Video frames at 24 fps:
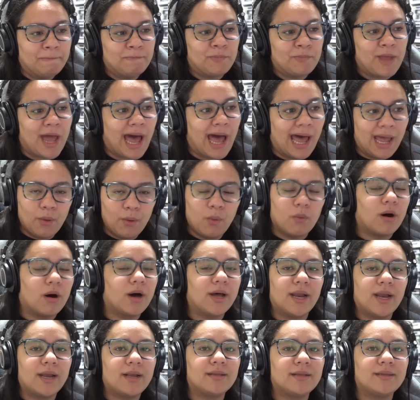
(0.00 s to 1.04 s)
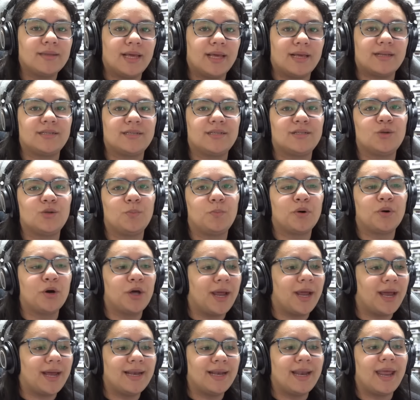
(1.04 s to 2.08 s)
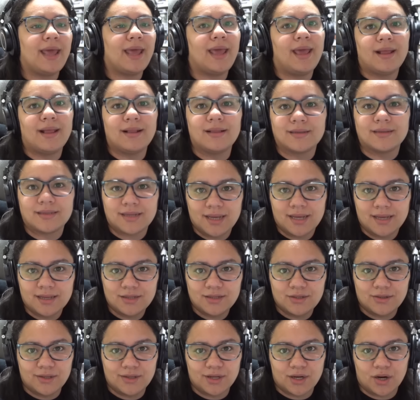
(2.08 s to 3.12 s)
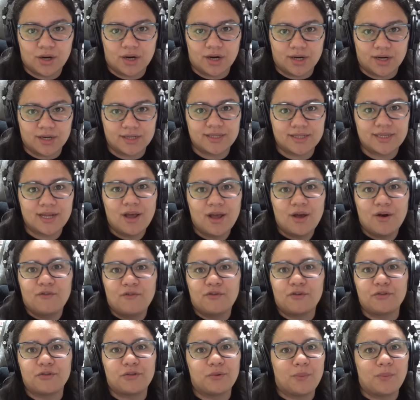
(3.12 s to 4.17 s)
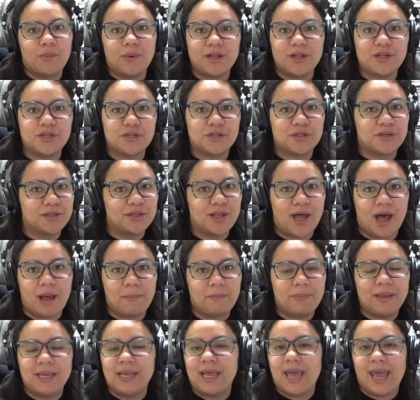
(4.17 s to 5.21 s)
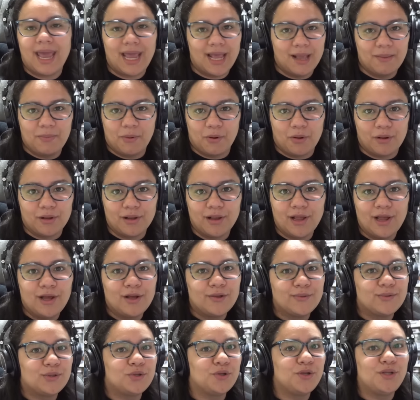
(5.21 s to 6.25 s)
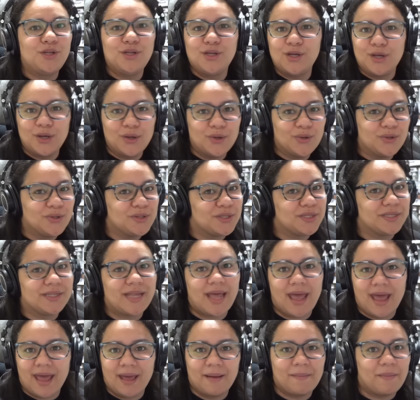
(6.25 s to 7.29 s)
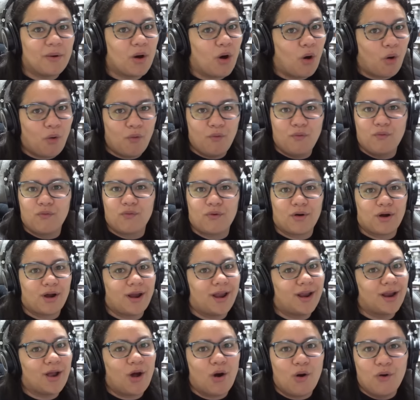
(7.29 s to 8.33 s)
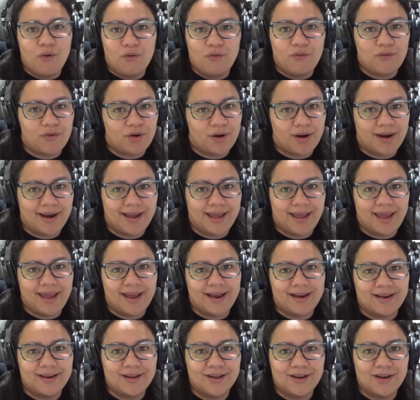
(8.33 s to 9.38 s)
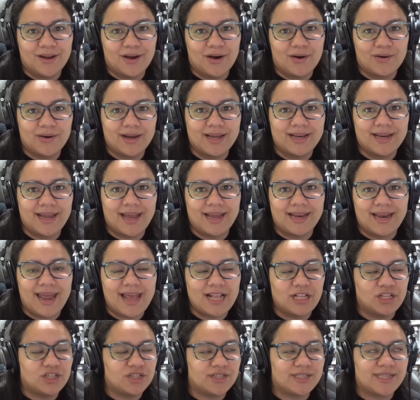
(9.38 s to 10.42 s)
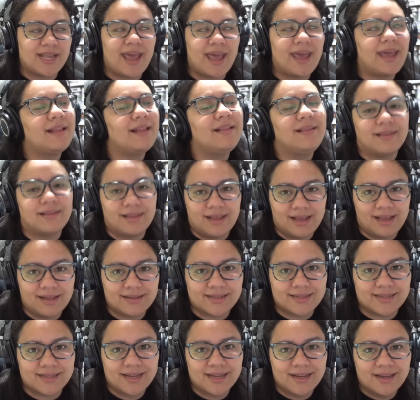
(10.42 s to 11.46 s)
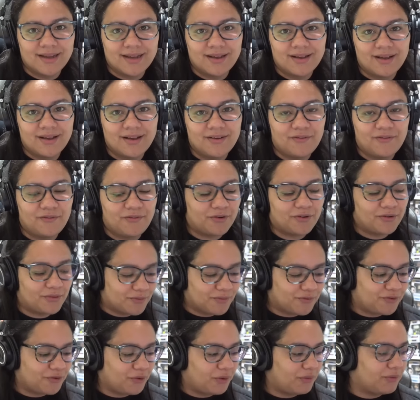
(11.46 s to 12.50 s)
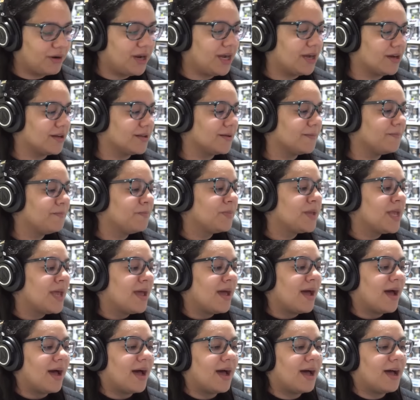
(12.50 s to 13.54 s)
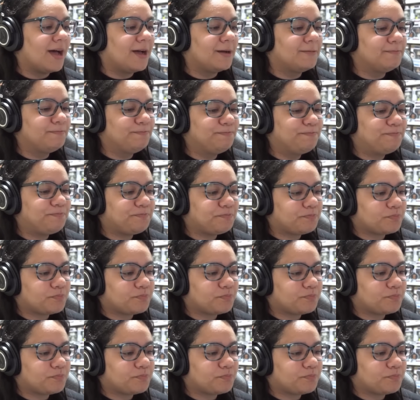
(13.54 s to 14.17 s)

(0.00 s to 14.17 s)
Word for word: I wanted this to put an end to the curse, for the witch to not be able to use them over and over again, you know, and, and, and just end this for for real. Um